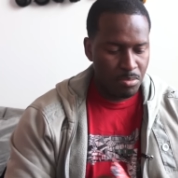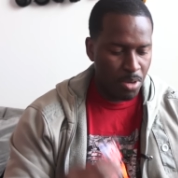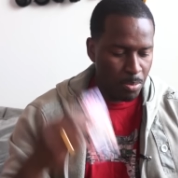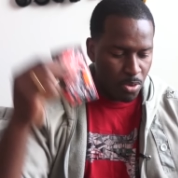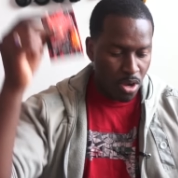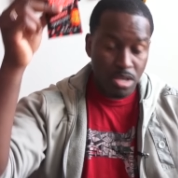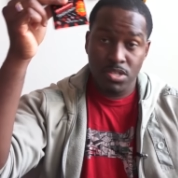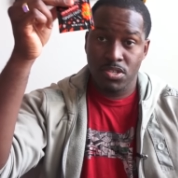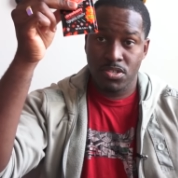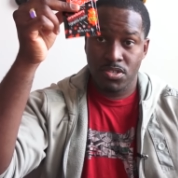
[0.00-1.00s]
Pop
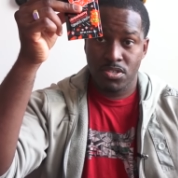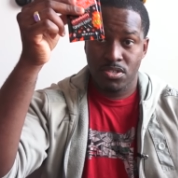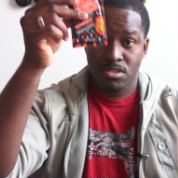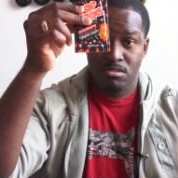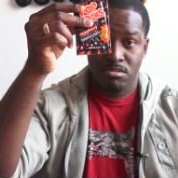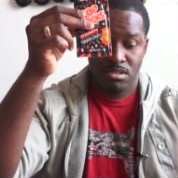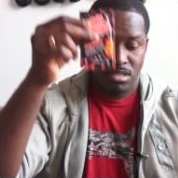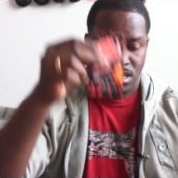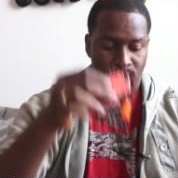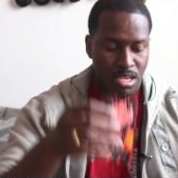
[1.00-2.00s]
Rocks.
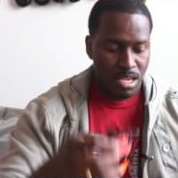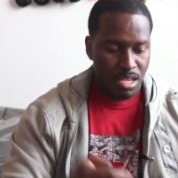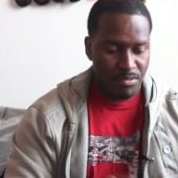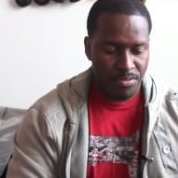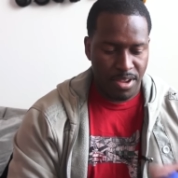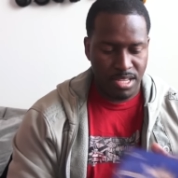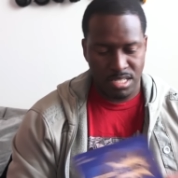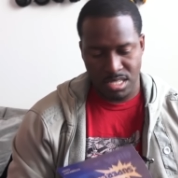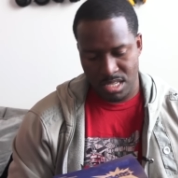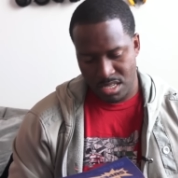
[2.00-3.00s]
And
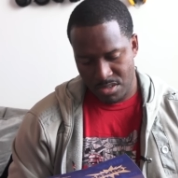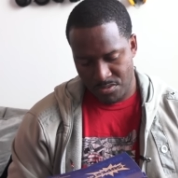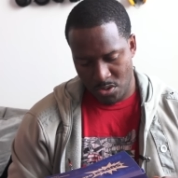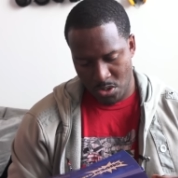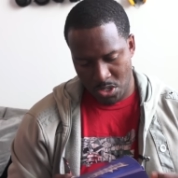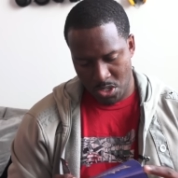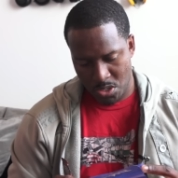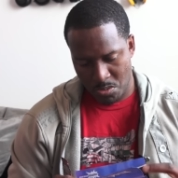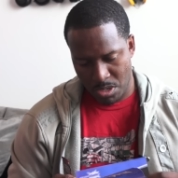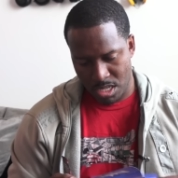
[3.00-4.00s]
finally, of
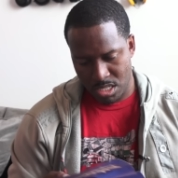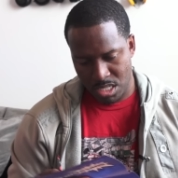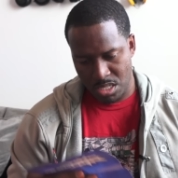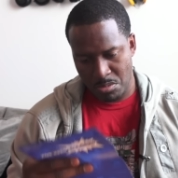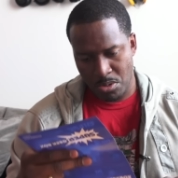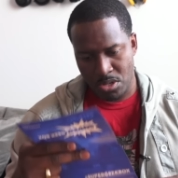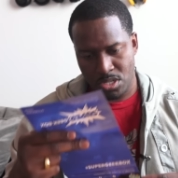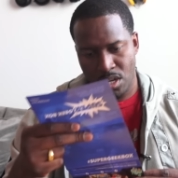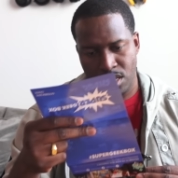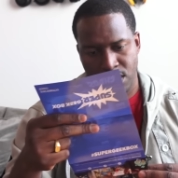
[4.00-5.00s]
course, we get to see the box
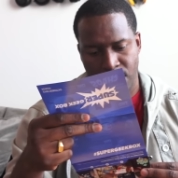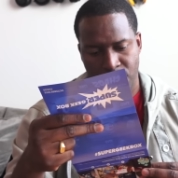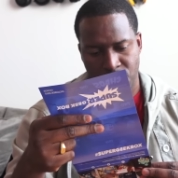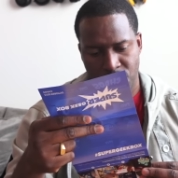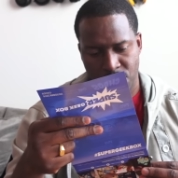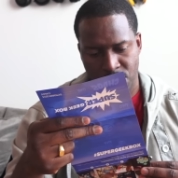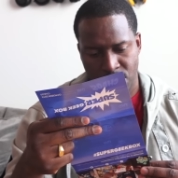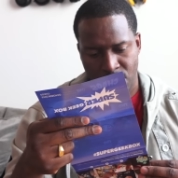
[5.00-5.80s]
contents.